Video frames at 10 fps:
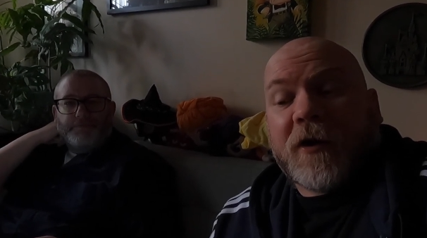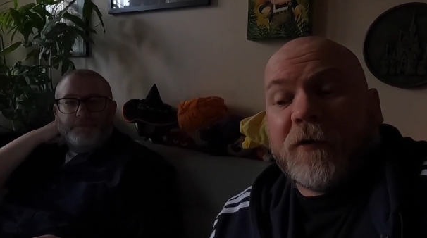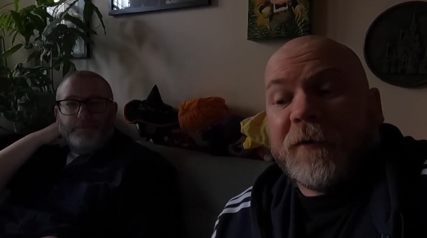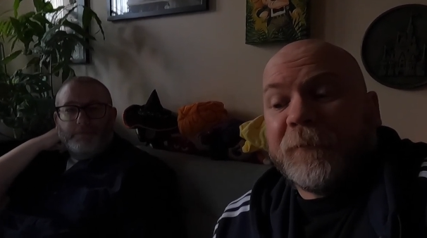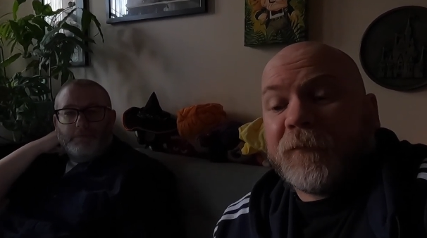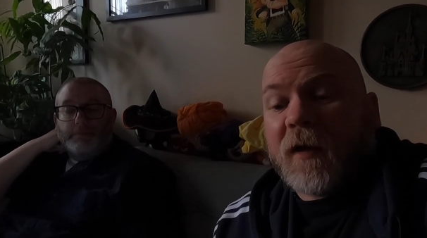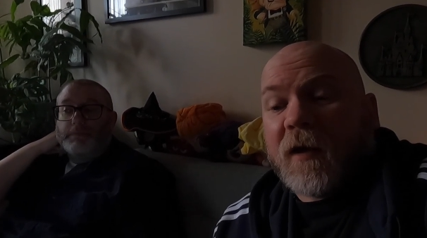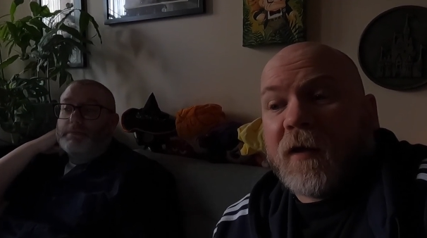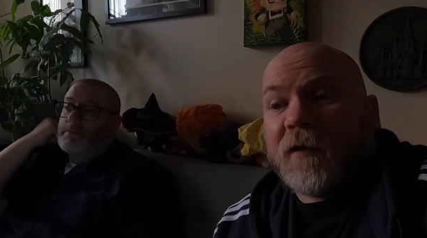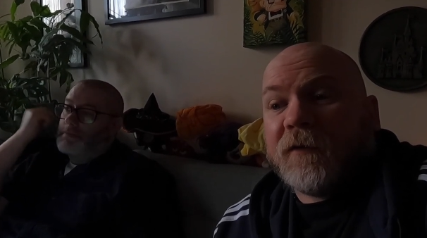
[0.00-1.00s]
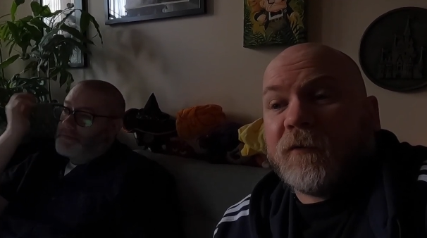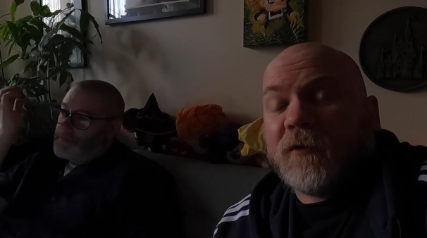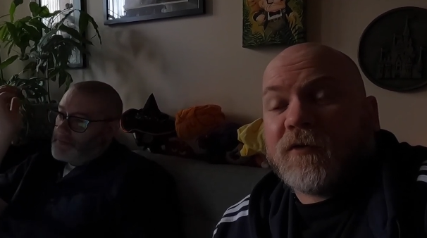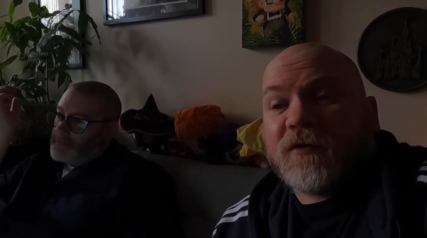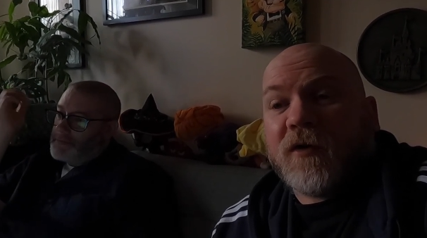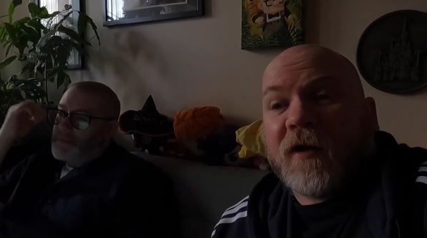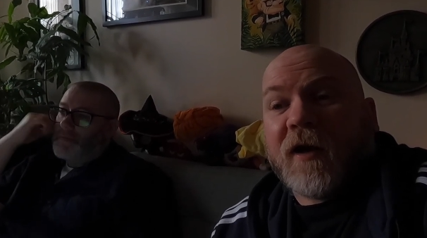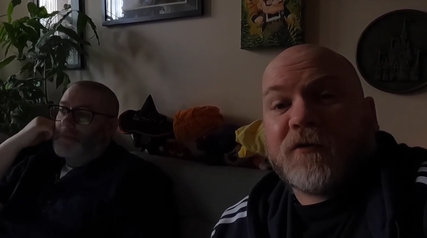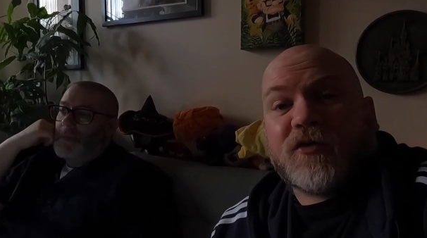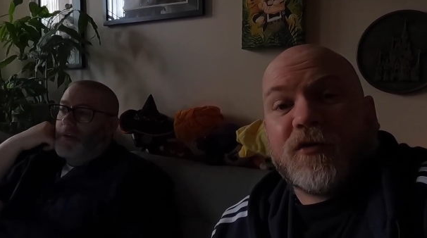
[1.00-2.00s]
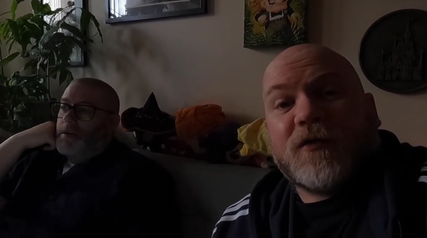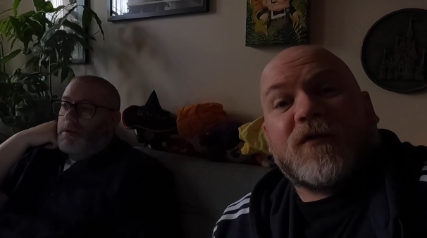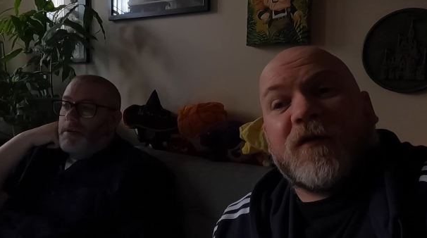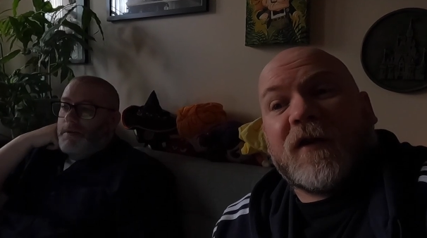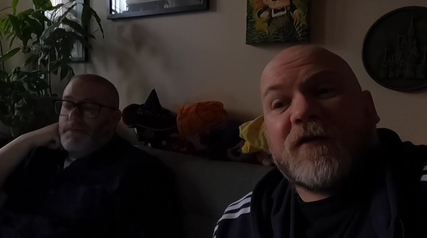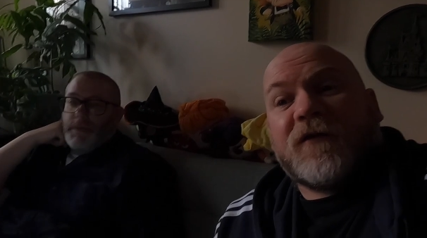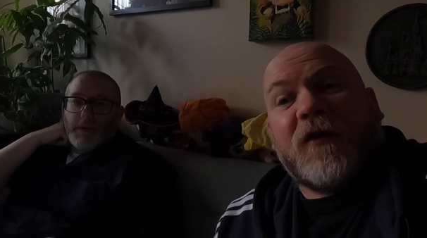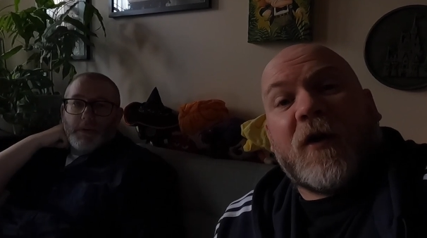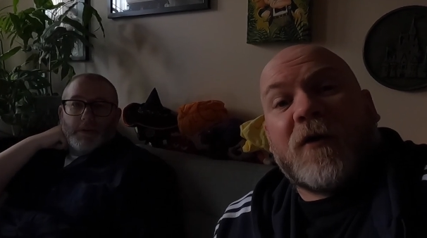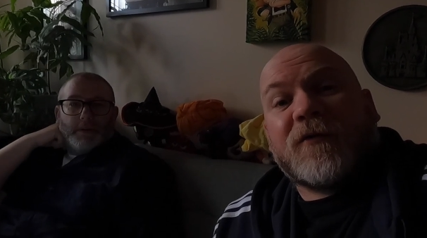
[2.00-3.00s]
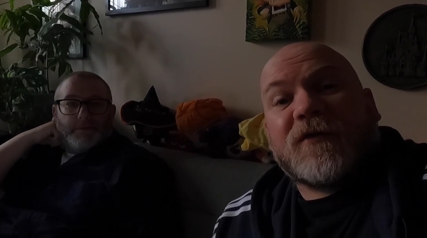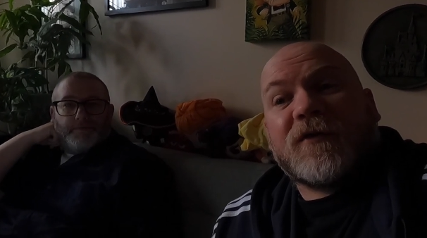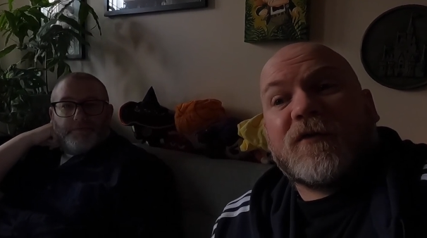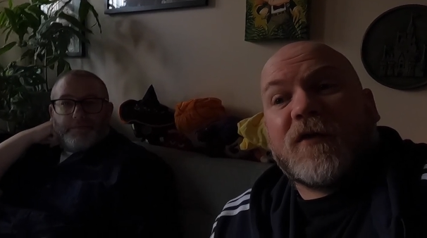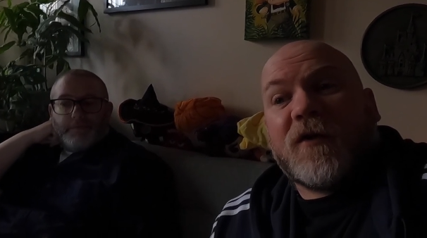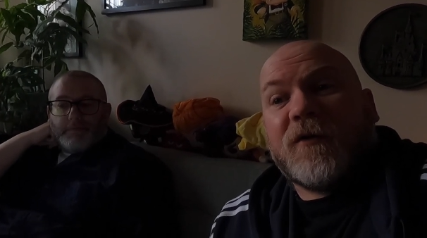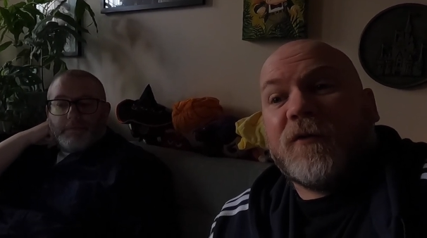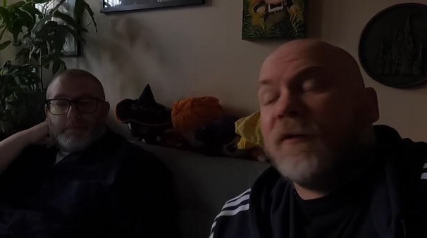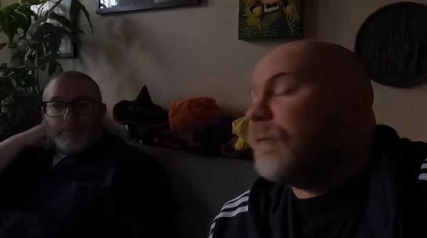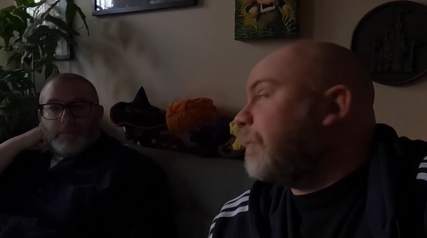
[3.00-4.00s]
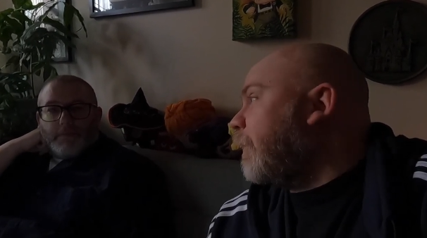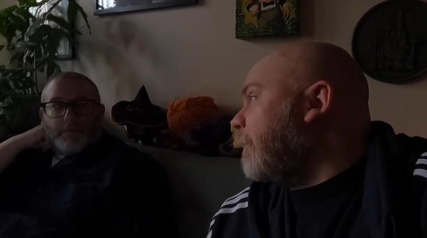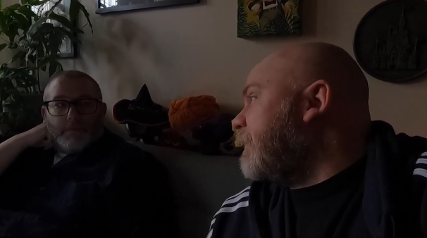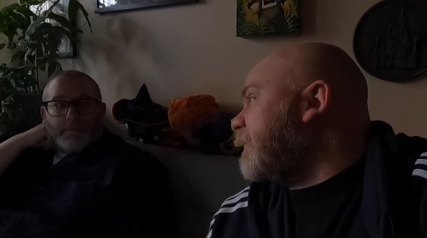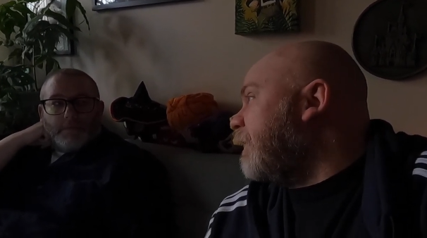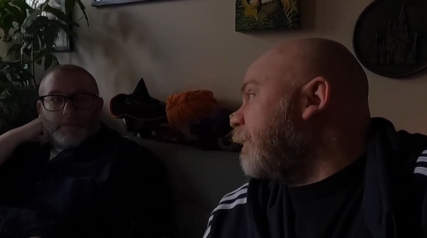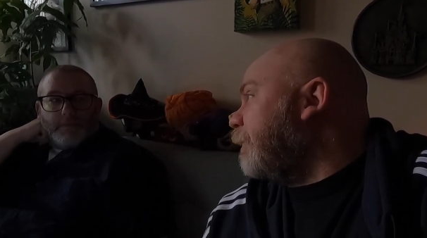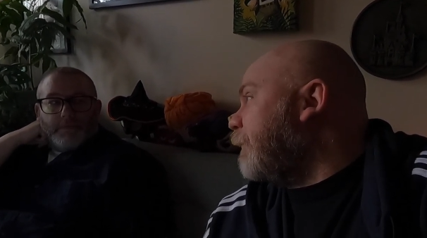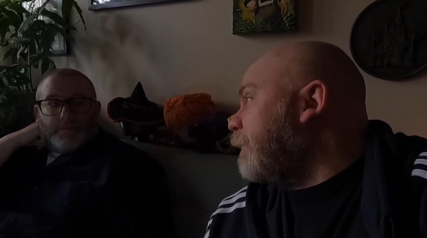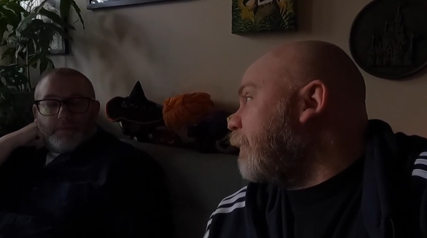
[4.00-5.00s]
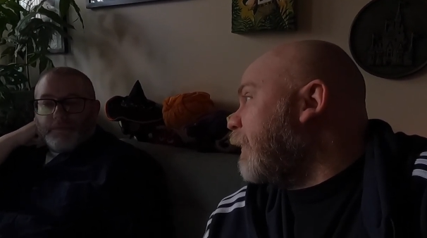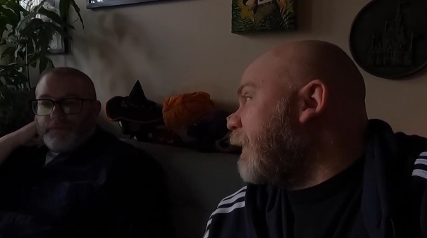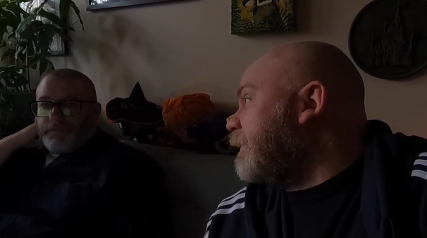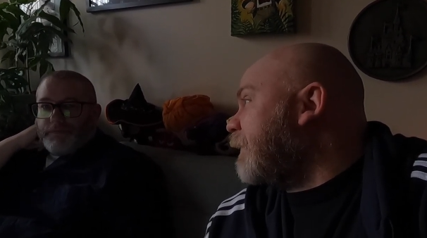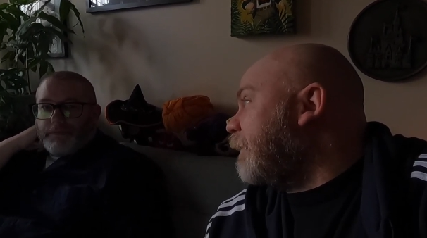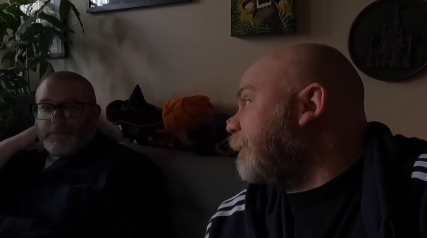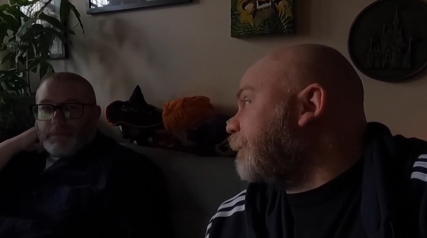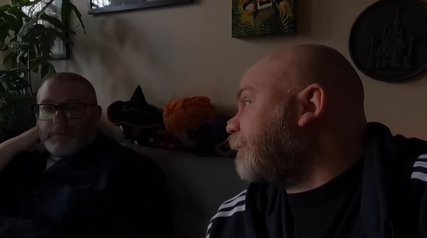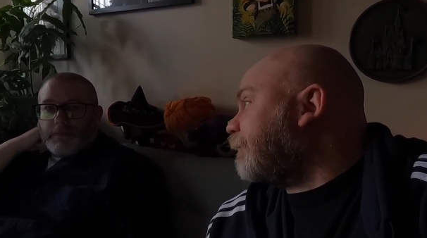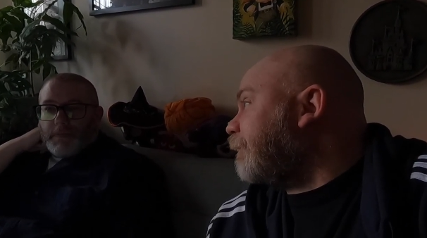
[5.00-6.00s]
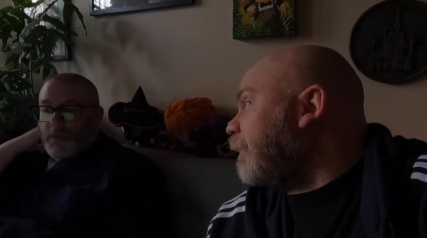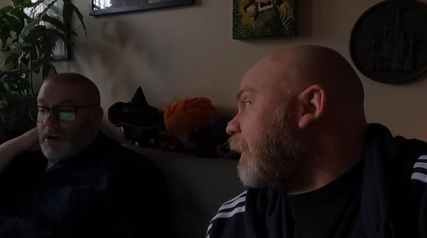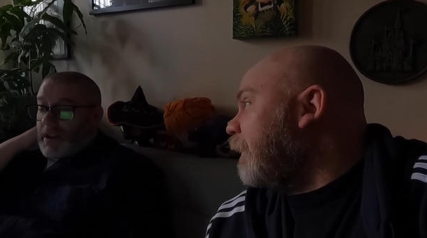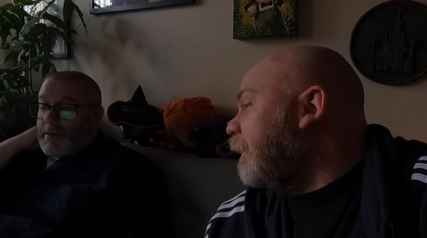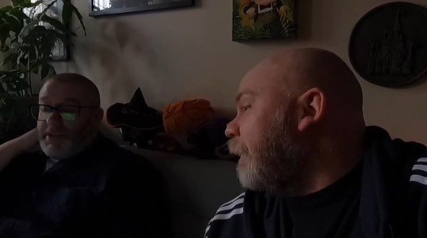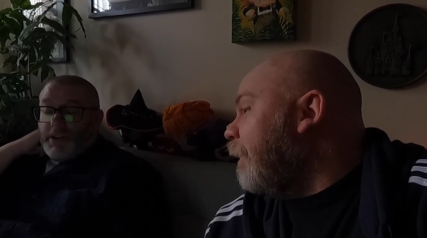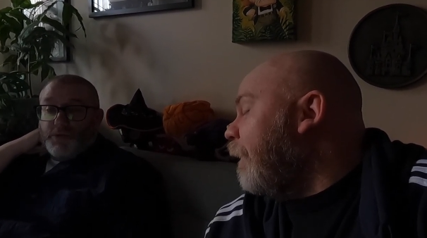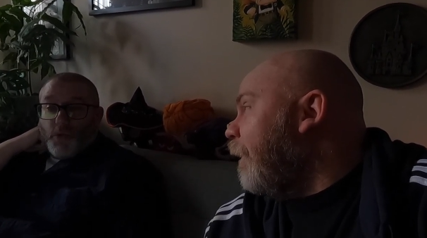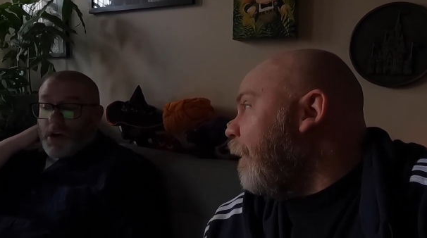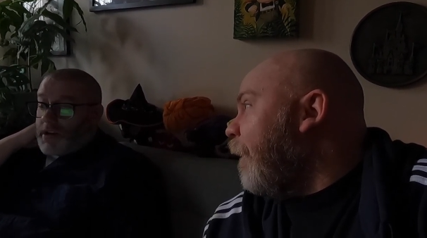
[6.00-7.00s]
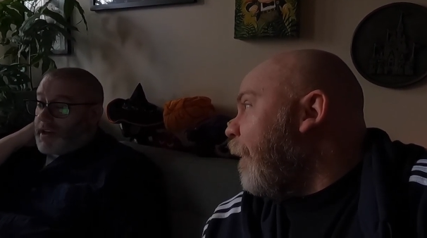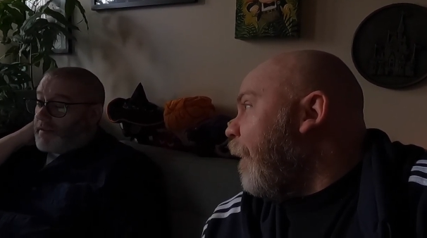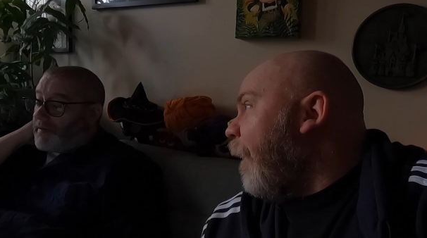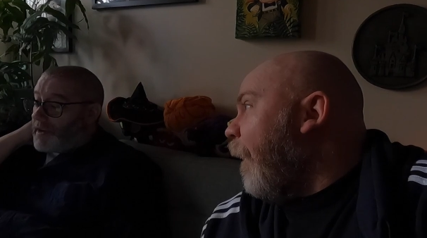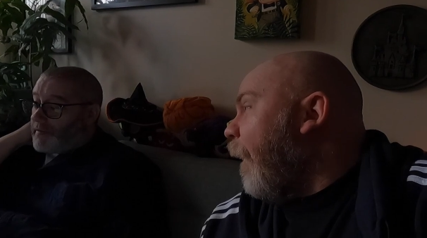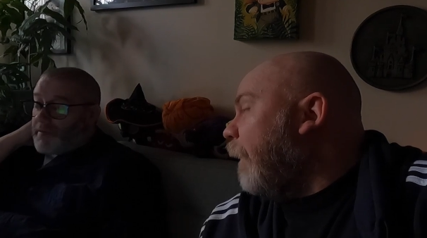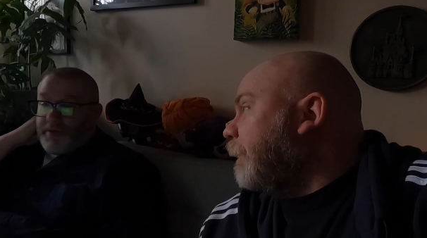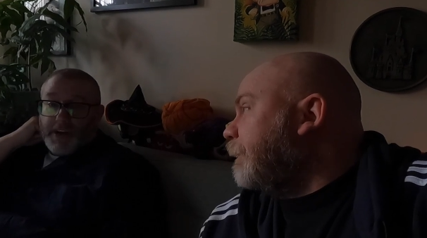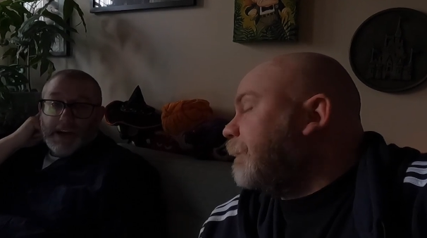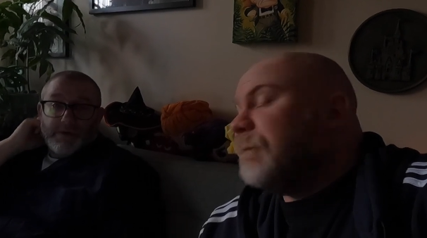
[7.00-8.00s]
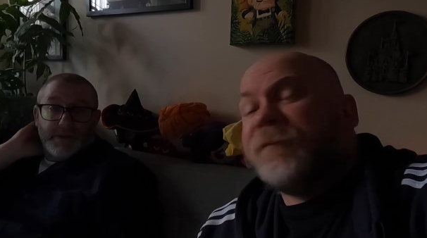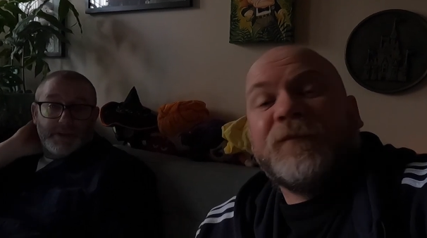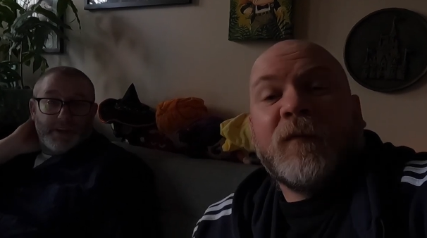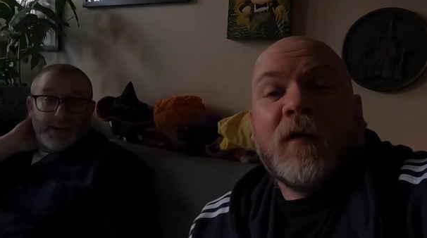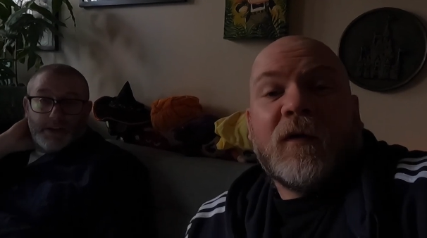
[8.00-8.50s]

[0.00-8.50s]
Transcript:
Speaker 1: going, and we're just doing house chores for the next
Speaker 2: few hours. So probably see people later. Well, I'm still working for another three hours, and